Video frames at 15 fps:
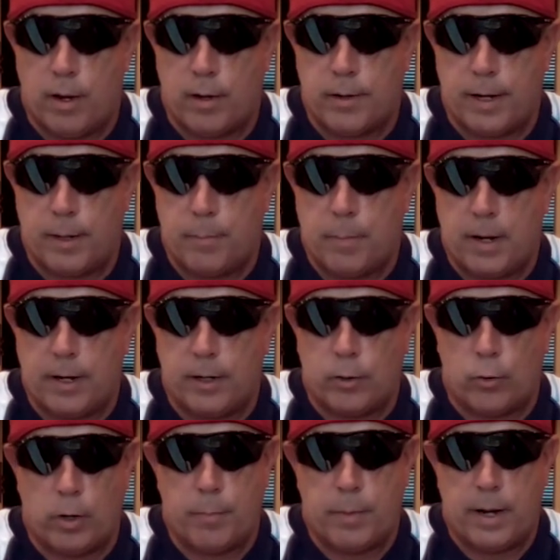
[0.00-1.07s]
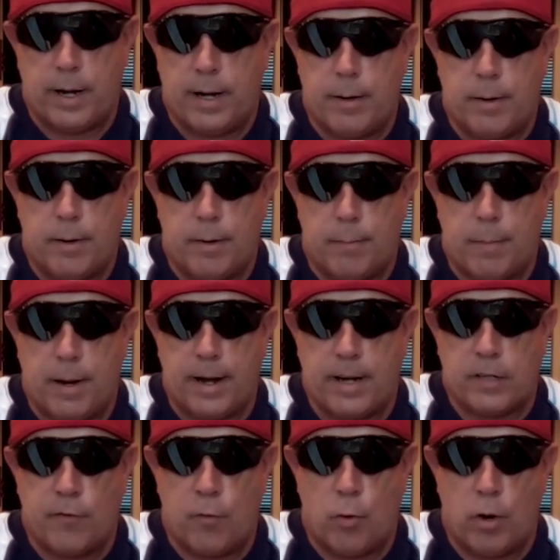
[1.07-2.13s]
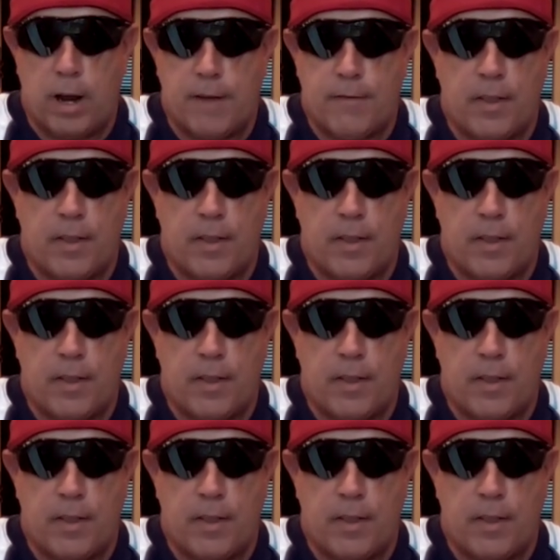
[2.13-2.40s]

take by Green Bay minus 4.5.